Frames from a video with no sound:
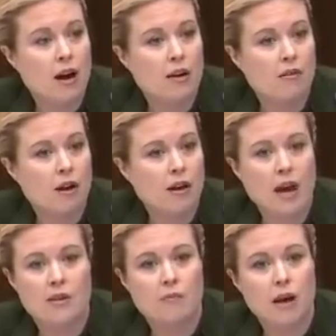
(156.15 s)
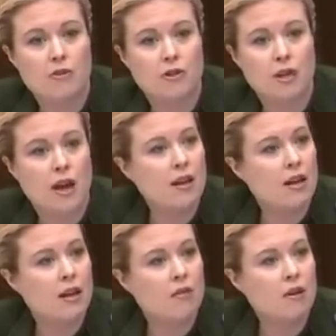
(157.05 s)
I can't imagine
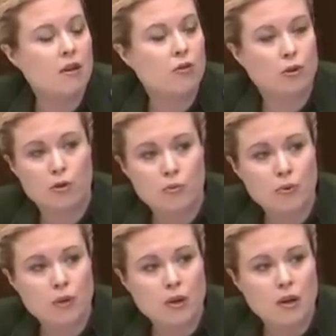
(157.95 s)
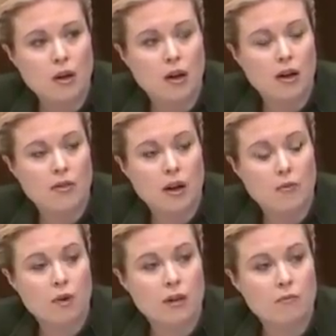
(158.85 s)
any group
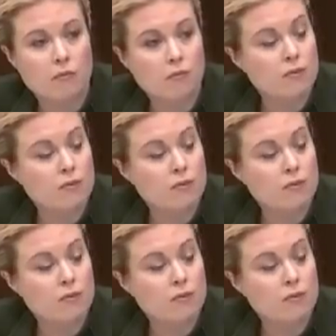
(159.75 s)
that would